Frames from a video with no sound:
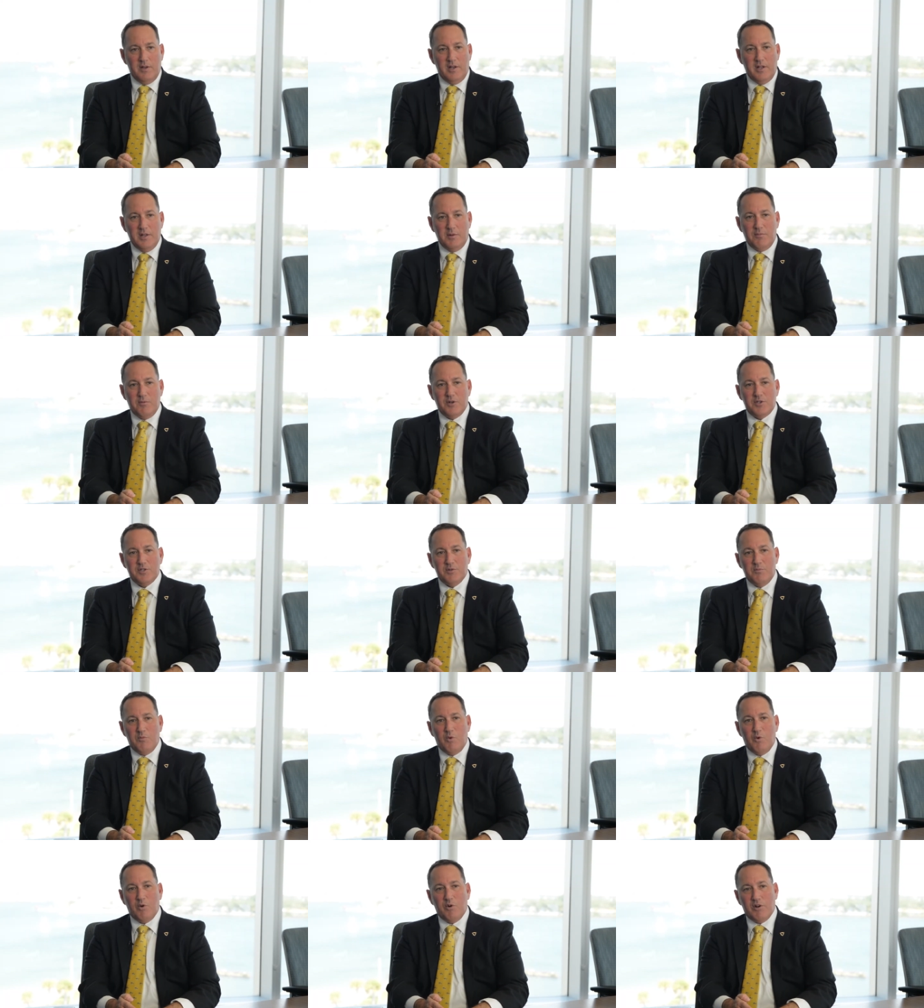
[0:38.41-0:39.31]
and the bricks and
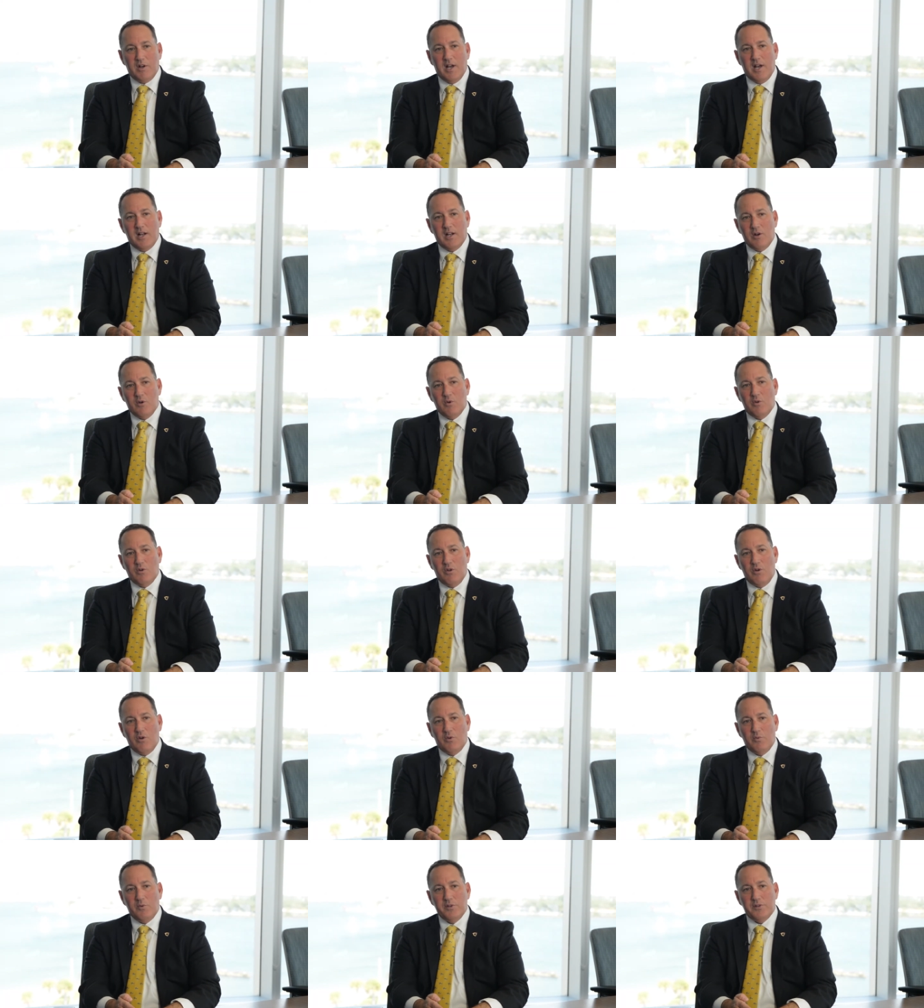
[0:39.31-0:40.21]
mortar kind of go
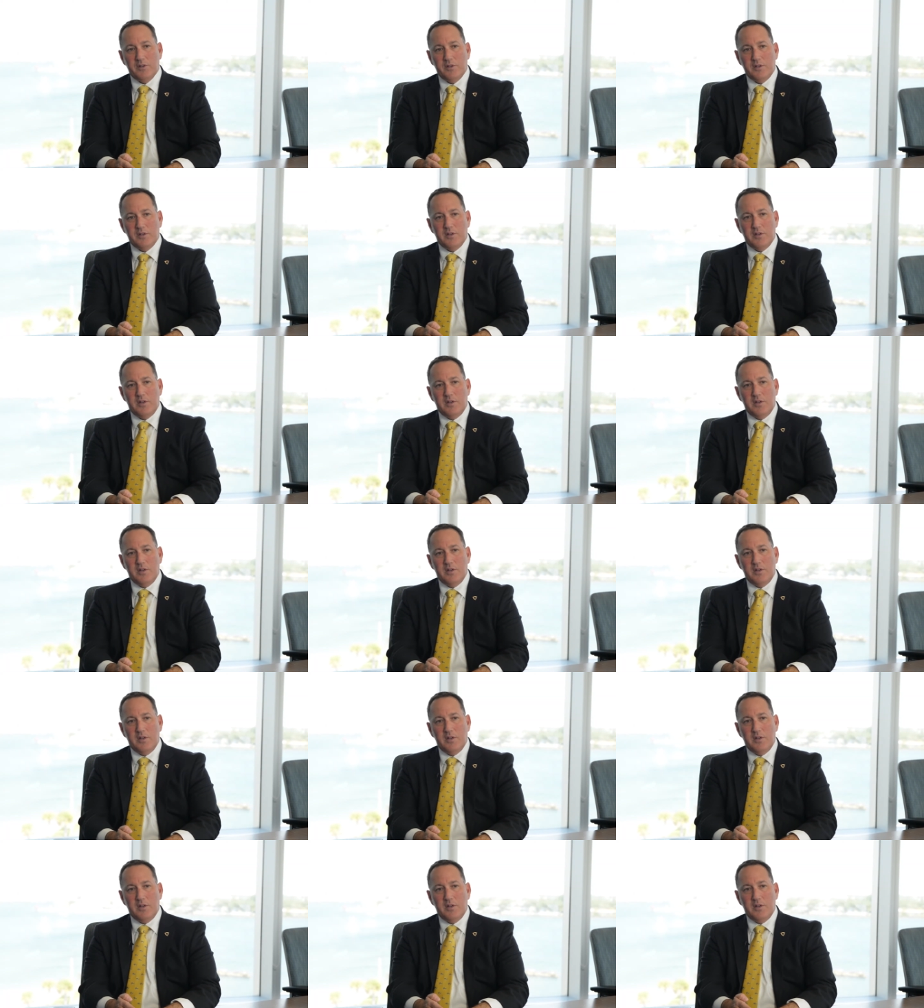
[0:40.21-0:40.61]
along with it.